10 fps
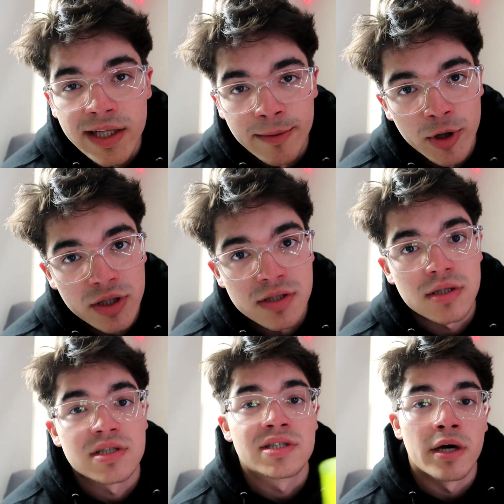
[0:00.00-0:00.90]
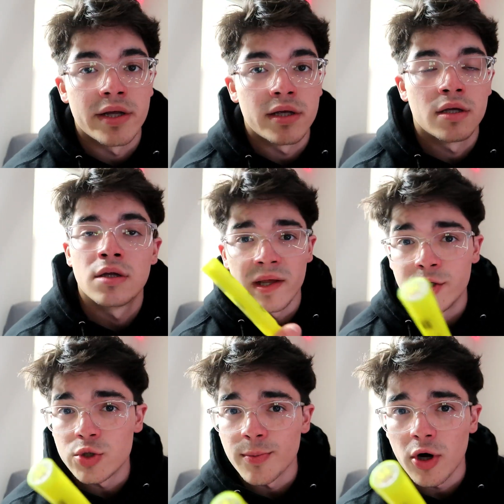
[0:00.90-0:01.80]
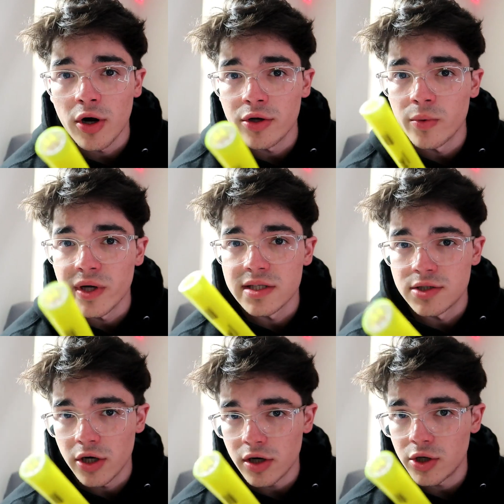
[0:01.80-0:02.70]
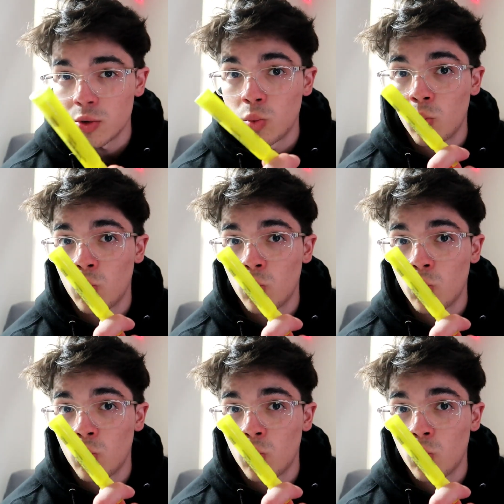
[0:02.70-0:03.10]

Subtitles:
we're gonna hit the books, study, then do some cardio when it gets dark.